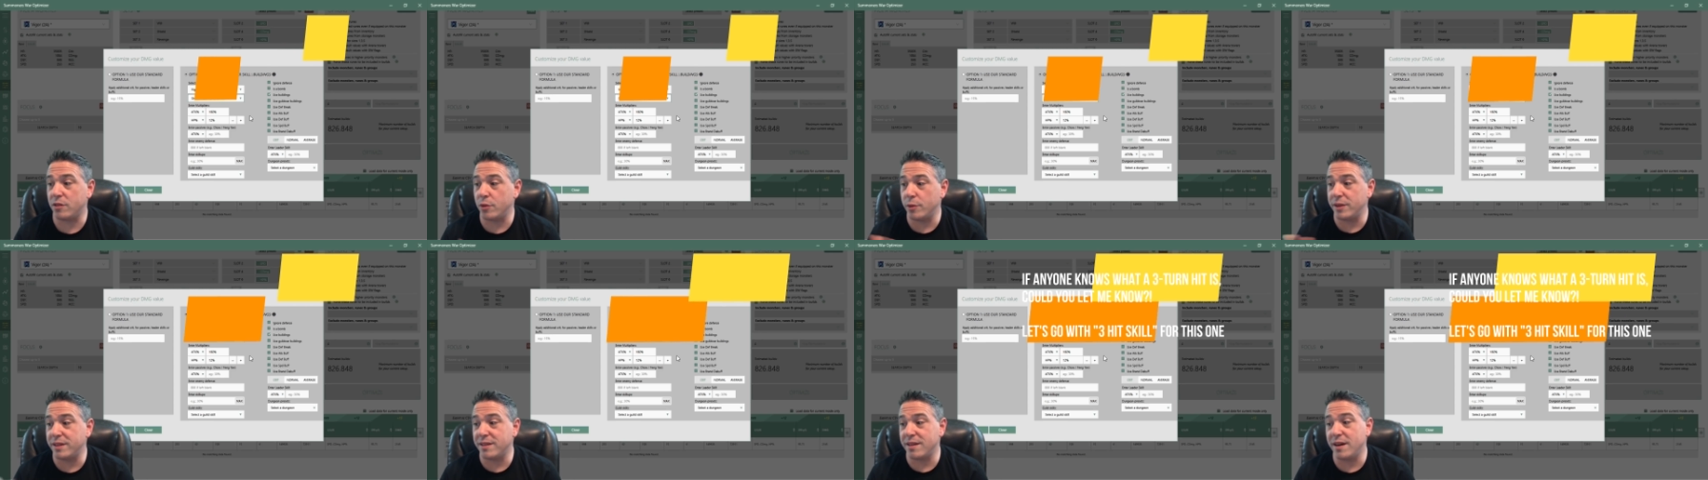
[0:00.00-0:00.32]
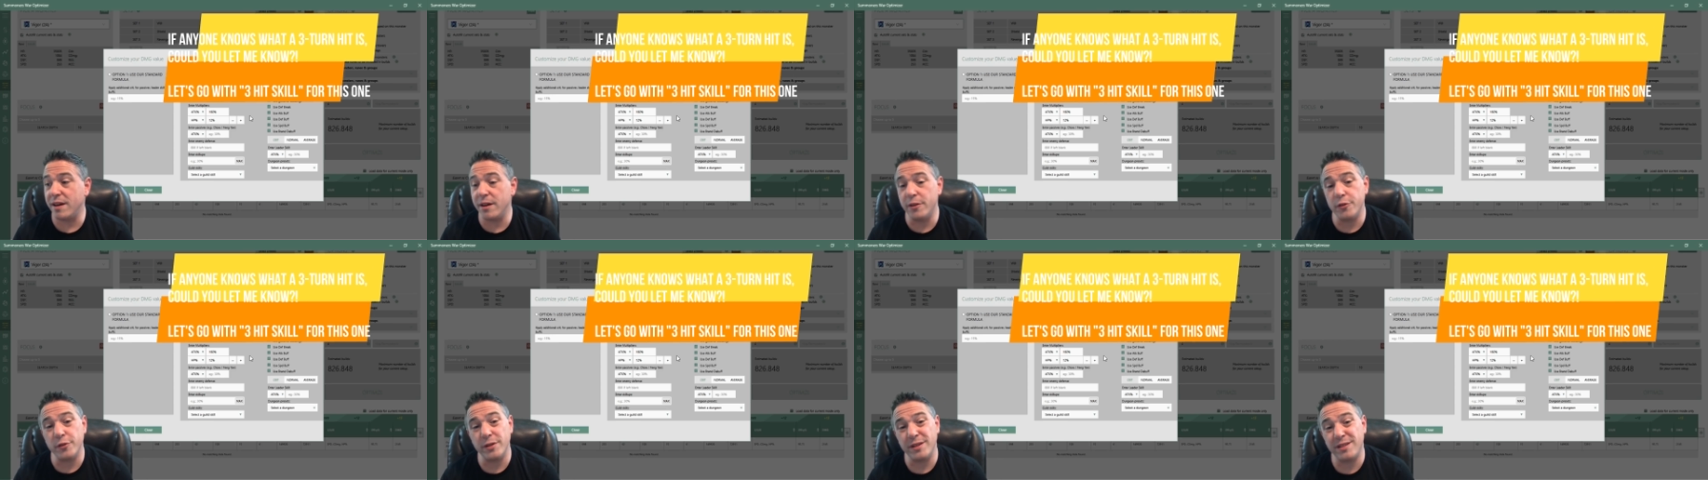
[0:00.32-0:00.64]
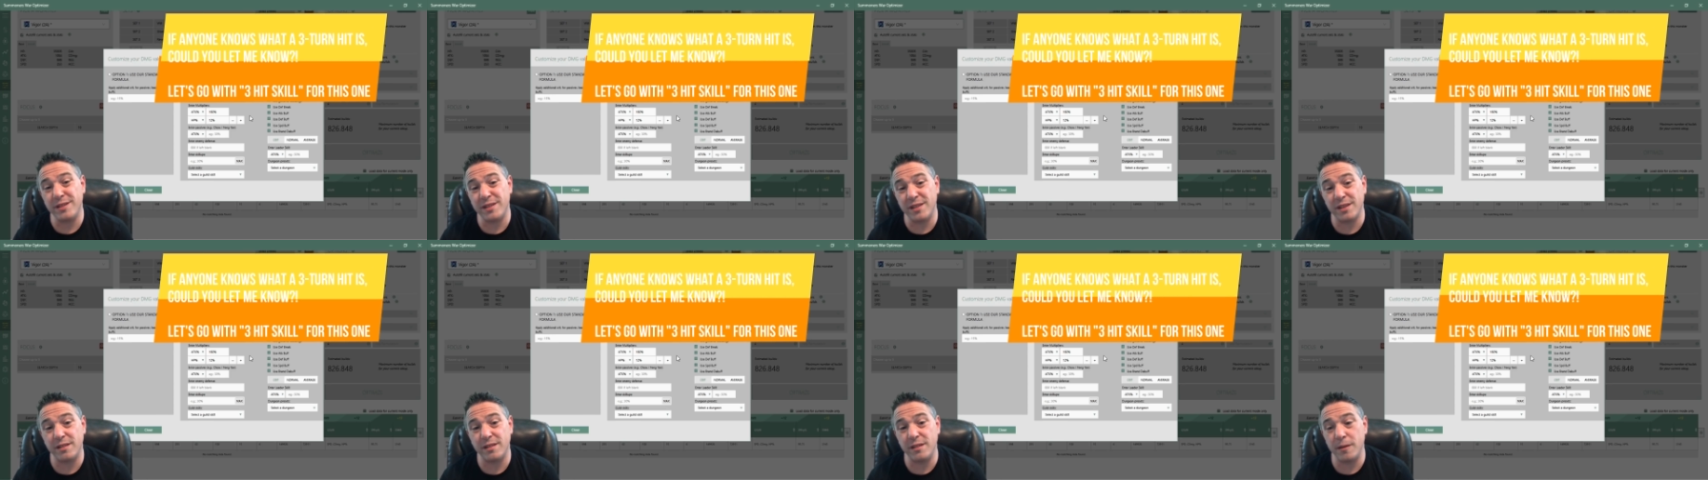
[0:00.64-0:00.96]
so it's
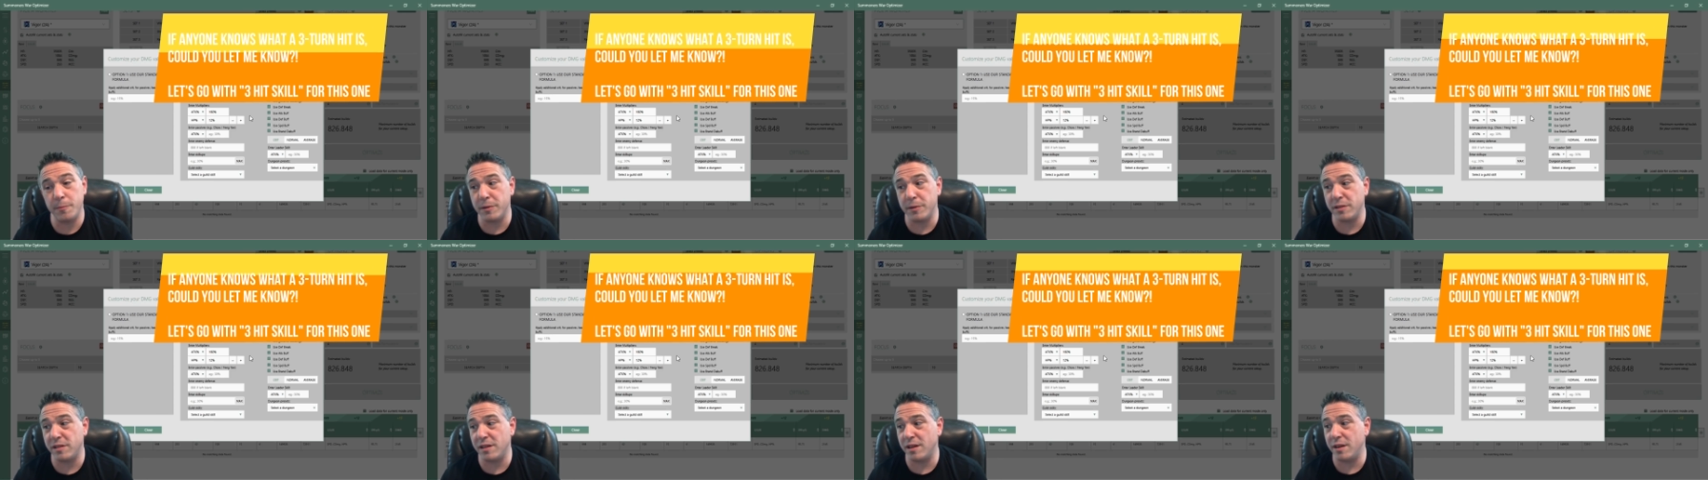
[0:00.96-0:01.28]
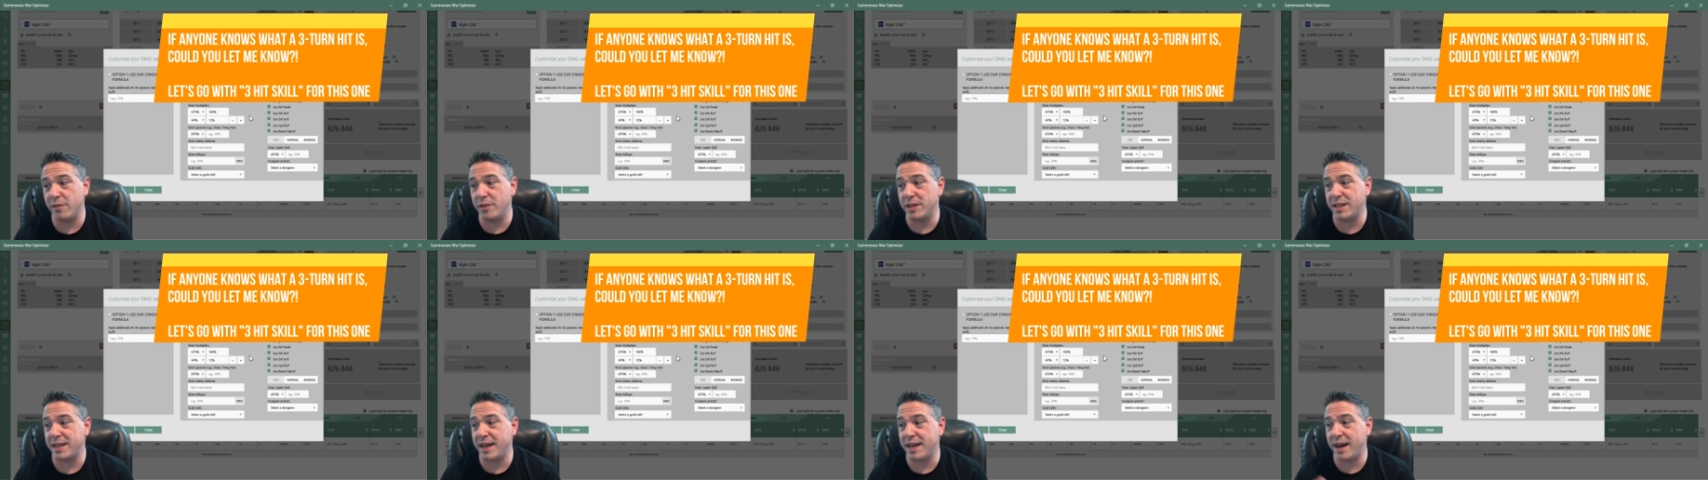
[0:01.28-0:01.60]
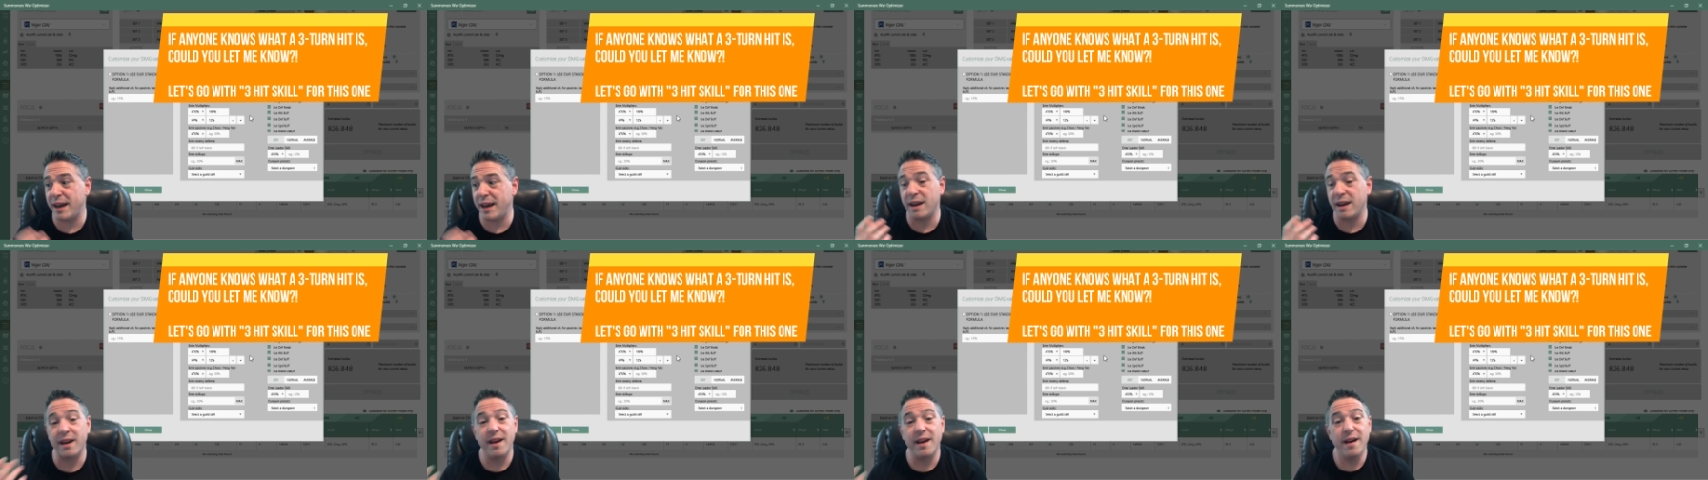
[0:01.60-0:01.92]
160% of
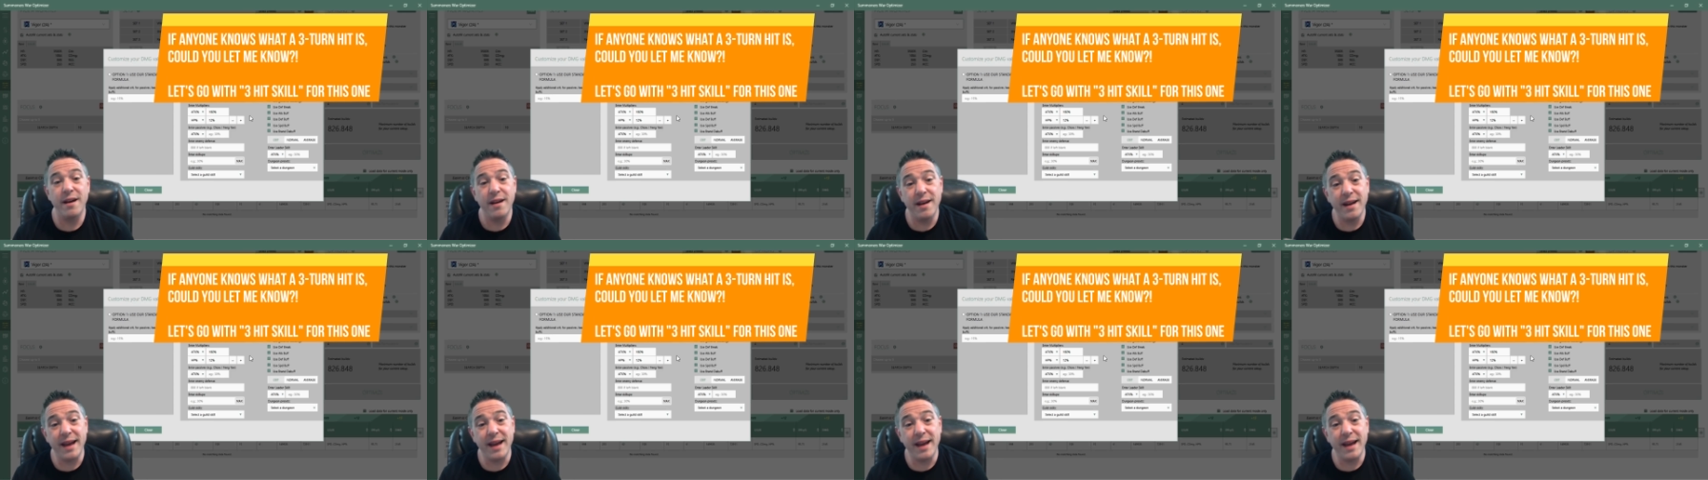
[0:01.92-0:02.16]
attack